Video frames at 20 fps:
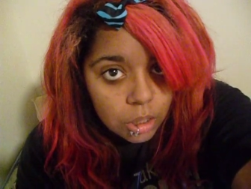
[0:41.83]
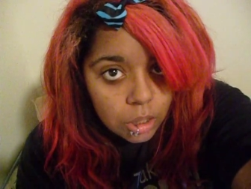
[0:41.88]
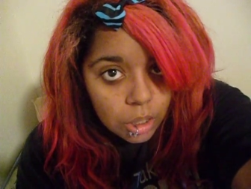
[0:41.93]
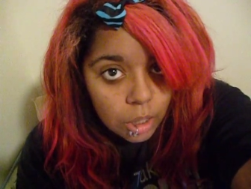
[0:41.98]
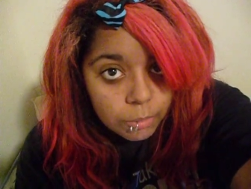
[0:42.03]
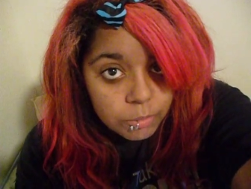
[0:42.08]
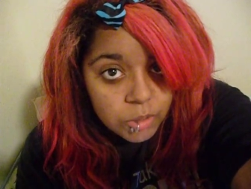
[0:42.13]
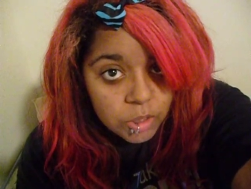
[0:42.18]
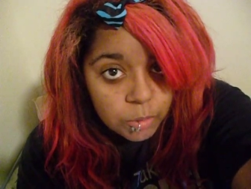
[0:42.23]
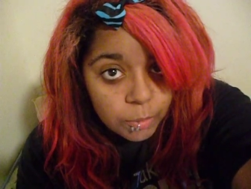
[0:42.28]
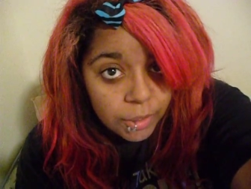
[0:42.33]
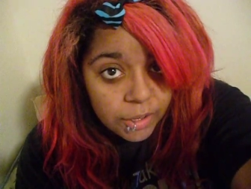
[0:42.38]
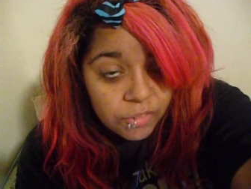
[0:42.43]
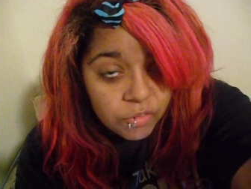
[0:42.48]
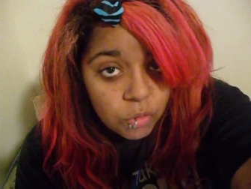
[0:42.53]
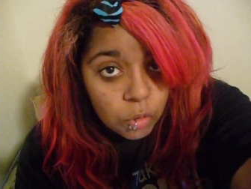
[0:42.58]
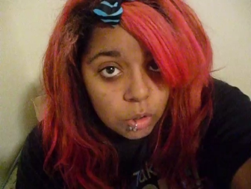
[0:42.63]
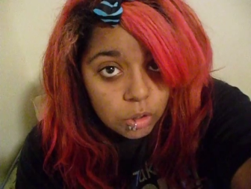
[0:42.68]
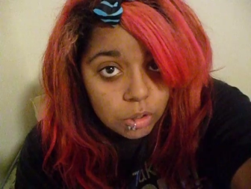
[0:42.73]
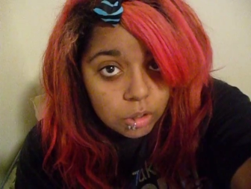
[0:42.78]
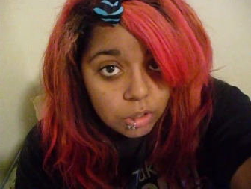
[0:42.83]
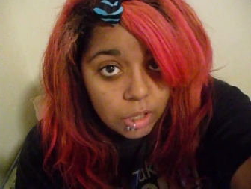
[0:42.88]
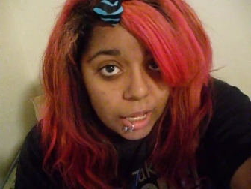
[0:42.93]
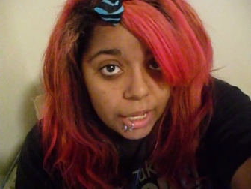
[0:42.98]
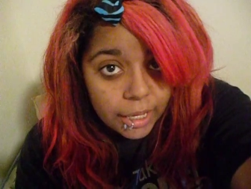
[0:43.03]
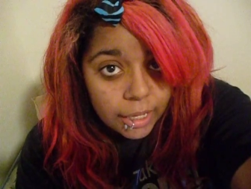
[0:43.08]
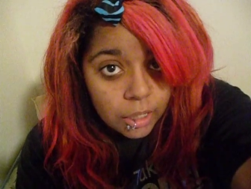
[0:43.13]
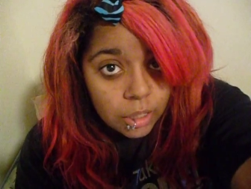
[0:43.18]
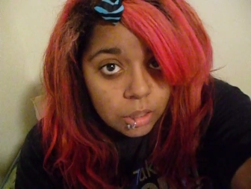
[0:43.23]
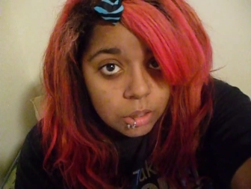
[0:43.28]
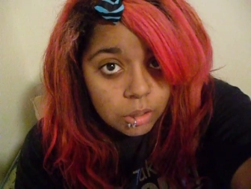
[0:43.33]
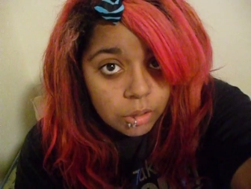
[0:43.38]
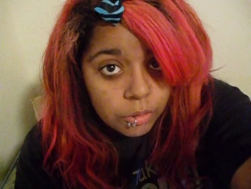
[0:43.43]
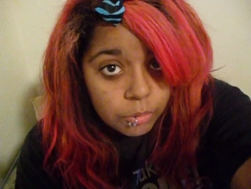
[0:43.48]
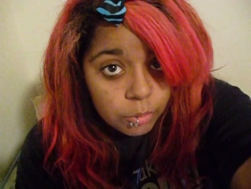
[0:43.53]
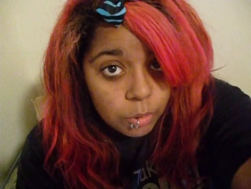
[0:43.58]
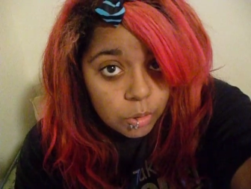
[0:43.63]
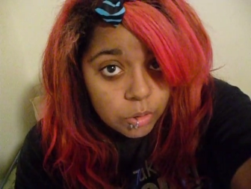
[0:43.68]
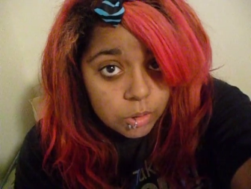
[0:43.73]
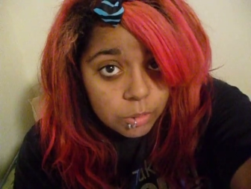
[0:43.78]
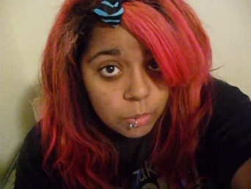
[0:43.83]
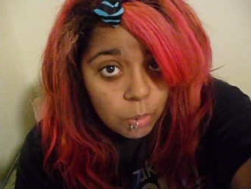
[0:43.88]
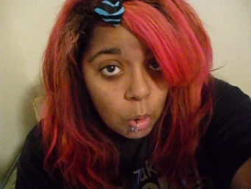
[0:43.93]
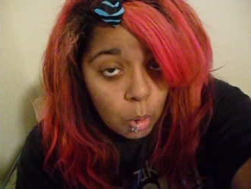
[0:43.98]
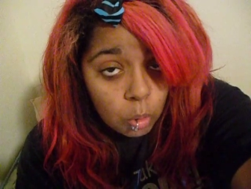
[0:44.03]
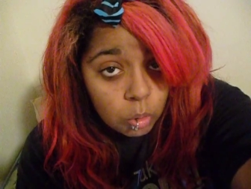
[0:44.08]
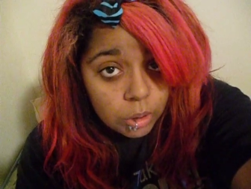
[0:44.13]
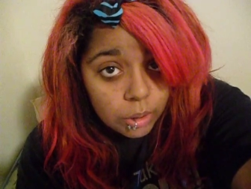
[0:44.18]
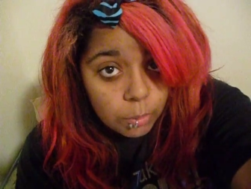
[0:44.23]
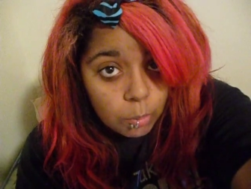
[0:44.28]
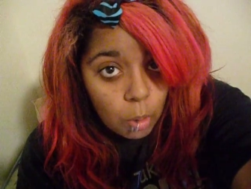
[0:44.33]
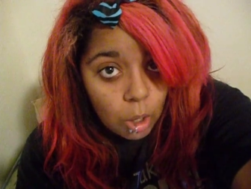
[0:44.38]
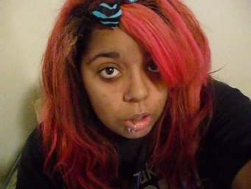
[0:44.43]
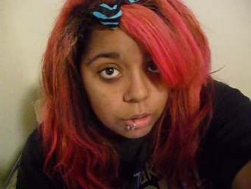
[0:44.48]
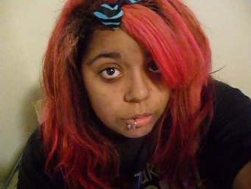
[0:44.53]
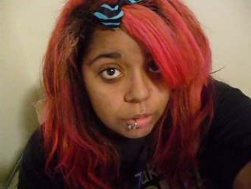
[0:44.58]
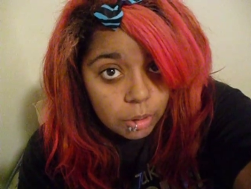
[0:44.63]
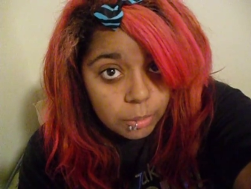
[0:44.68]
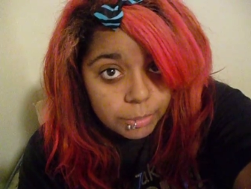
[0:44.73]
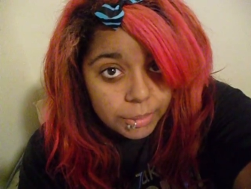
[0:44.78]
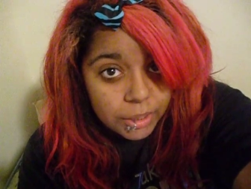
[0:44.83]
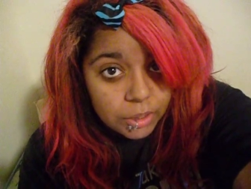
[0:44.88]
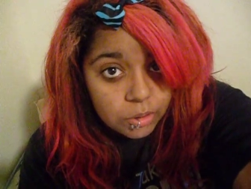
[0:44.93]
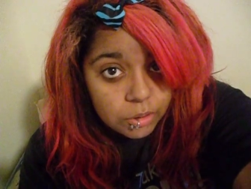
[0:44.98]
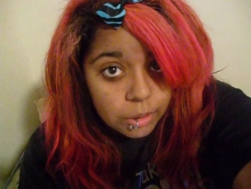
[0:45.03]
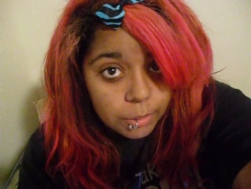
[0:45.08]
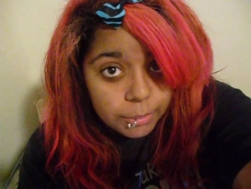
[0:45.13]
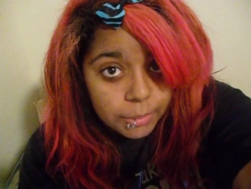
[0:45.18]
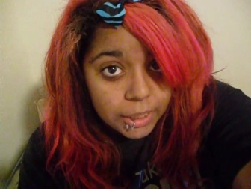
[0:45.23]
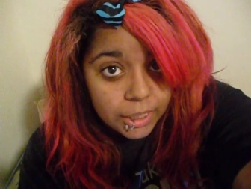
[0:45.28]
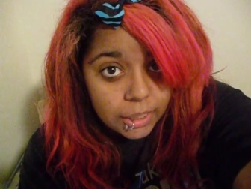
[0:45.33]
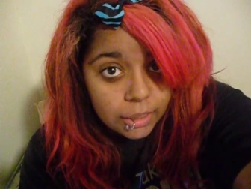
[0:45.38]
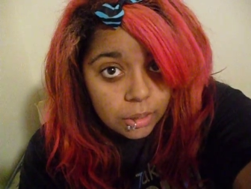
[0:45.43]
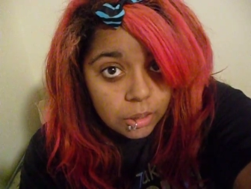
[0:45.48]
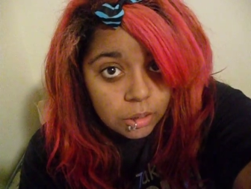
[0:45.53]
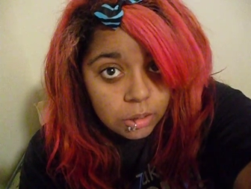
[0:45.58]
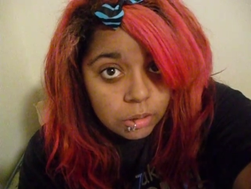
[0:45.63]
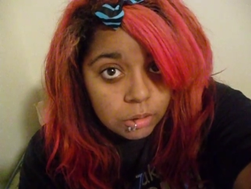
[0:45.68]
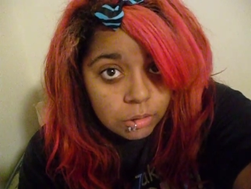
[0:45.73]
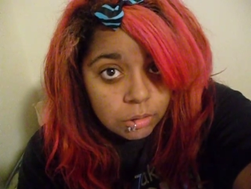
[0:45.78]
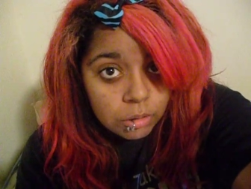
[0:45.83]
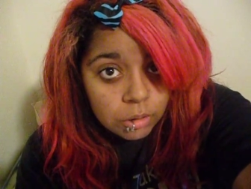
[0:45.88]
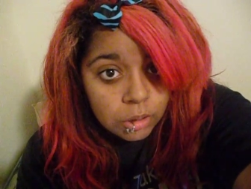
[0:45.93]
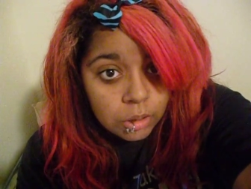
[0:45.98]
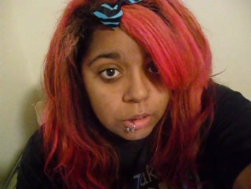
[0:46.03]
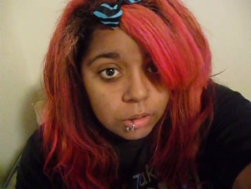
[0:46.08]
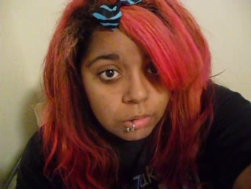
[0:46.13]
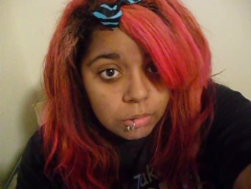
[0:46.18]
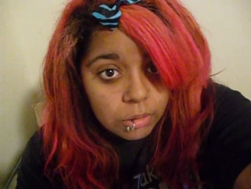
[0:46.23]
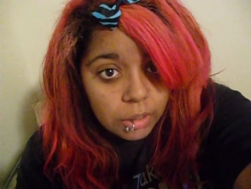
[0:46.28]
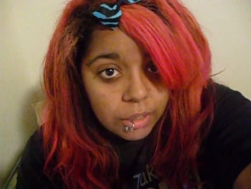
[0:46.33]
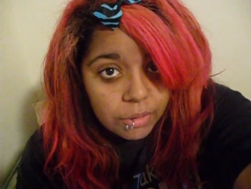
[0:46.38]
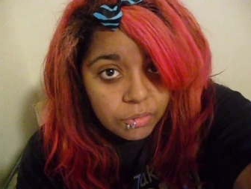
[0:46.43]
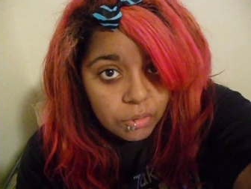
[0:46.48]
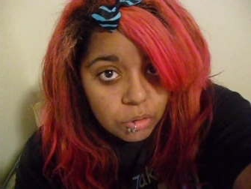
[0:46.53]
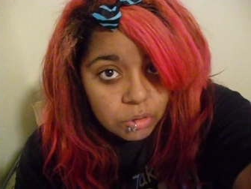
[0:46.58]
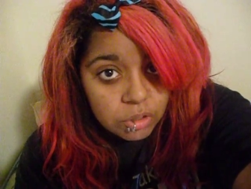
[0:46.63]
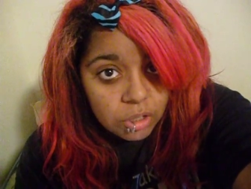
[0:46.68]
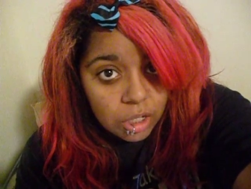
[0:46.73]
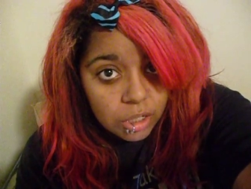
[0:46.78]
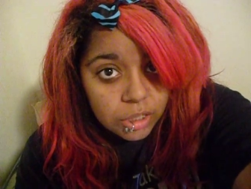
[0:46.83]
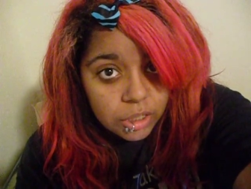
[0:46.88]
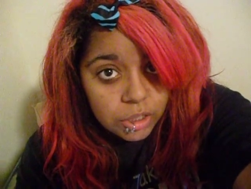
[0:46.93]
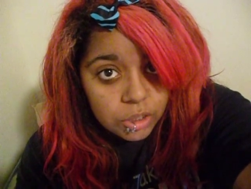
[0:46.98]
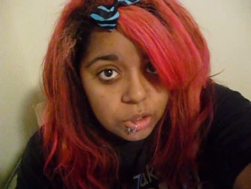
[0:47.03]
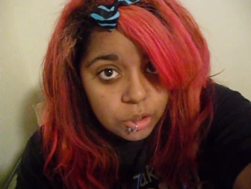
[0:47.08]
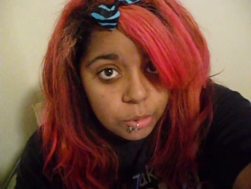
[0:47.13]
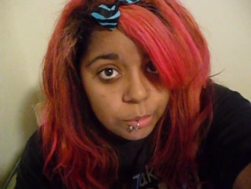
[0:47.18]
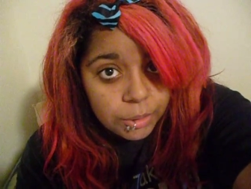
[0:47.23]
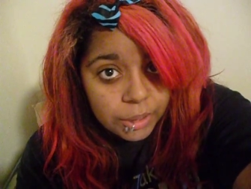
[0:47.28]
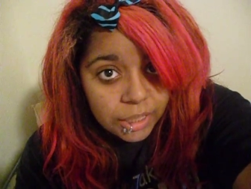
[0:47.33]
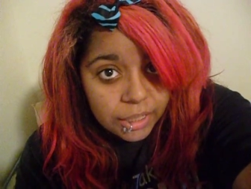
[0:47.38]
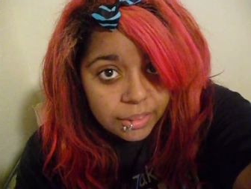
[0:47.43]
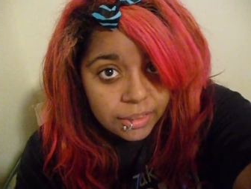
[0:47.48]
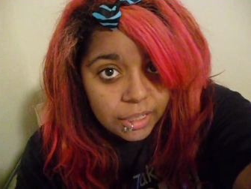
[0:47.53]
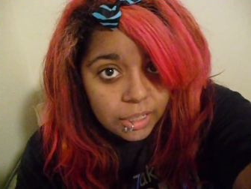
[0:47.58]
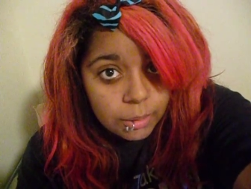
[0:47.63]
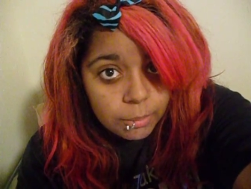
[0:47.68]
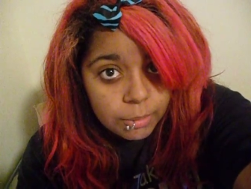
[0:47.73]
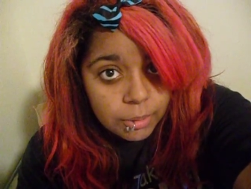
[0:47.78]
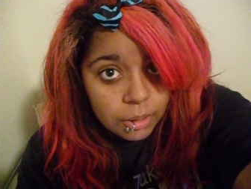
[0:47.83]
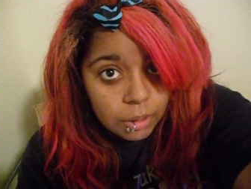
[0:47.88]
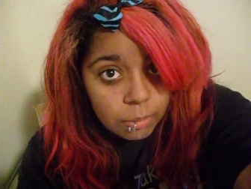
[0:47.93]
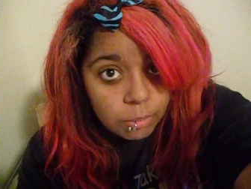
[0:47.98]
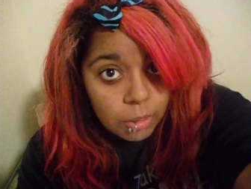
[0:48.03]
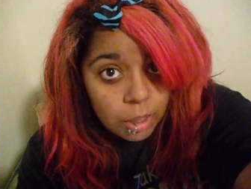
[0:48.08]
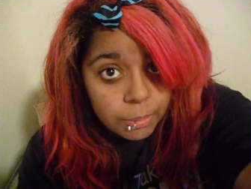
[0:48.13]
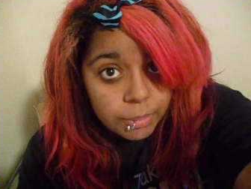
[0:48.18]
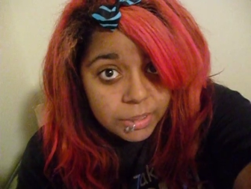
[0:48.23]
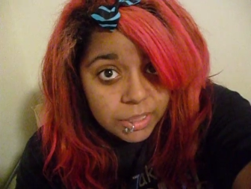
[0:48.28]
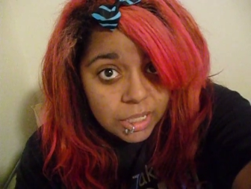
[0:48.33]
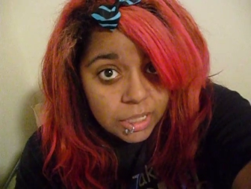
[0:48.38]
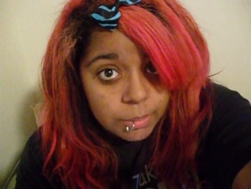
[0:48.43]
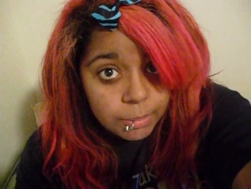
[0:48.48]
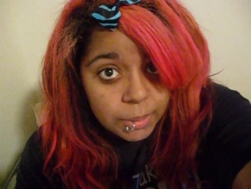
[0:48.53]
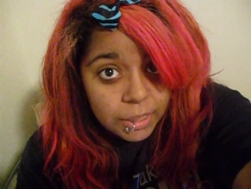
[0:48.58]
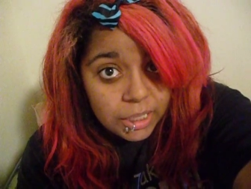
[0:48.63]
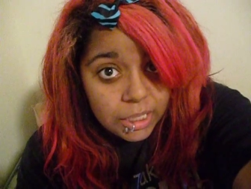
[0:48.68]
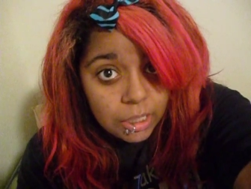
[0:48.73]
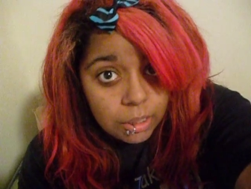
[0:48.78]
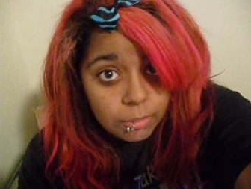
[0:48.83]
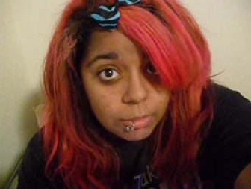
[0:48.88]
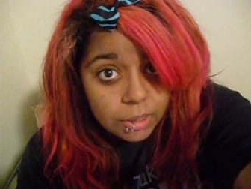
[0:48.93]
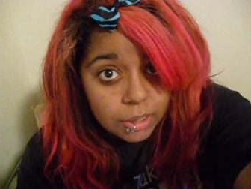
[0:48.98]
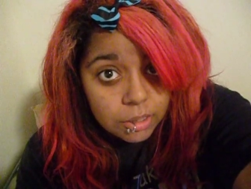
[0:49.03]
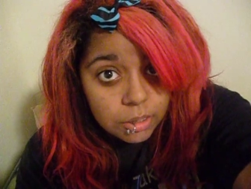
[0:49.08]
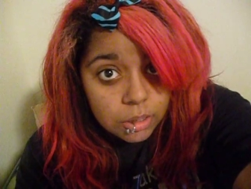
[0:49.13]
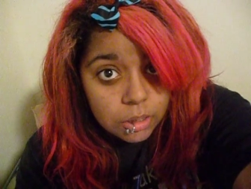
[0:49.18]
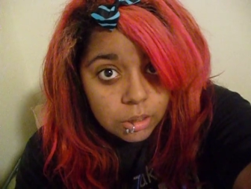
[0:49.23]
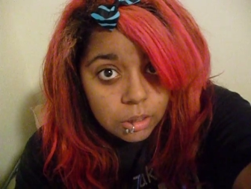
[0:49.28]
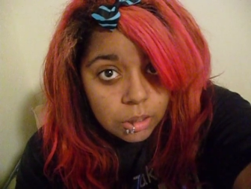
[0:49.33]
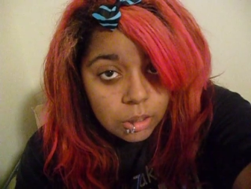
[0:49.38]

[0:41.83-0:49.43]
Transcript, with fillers: I'm just waiting for it to like throw some holy water on me or something. You know, it's not gonna do anything because I'm not possessed by demons.